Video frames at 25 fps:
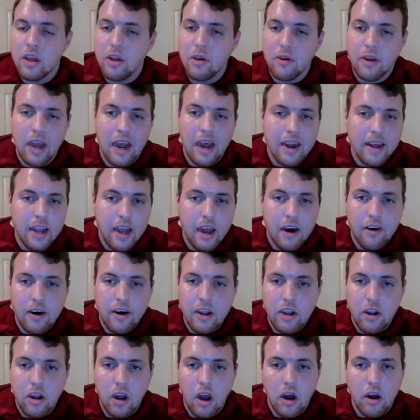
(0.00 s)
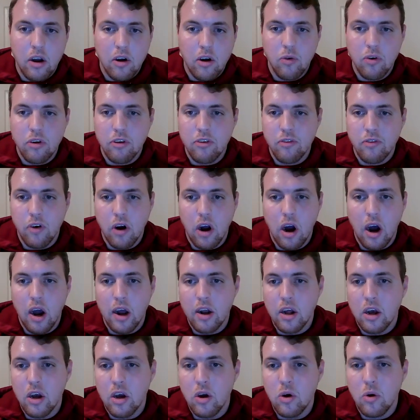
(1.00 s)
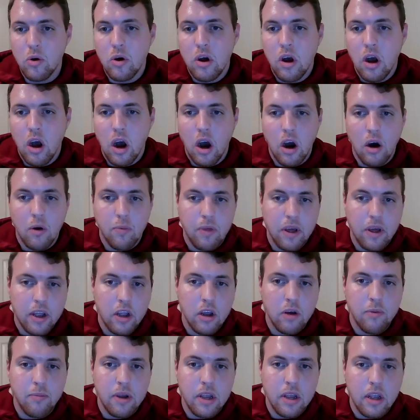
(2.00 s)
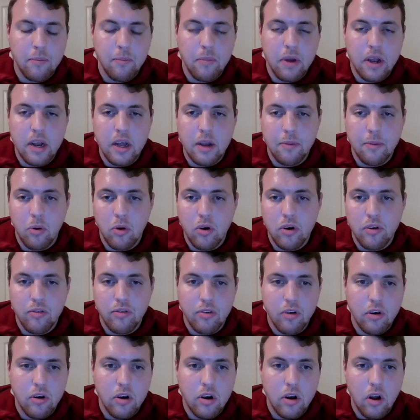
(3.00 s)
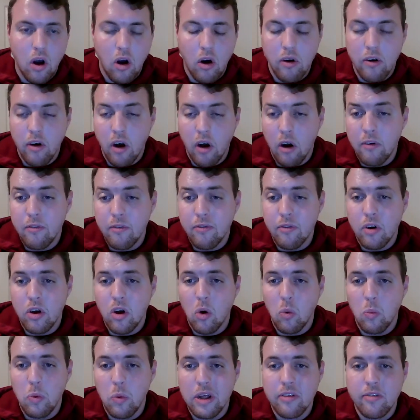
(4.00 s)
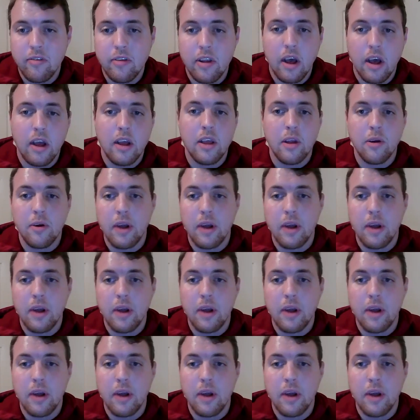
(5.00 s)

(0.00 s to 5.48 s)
You got a guy like Christopher Otto that could be committing pretty soon, hopefully on Wednesday.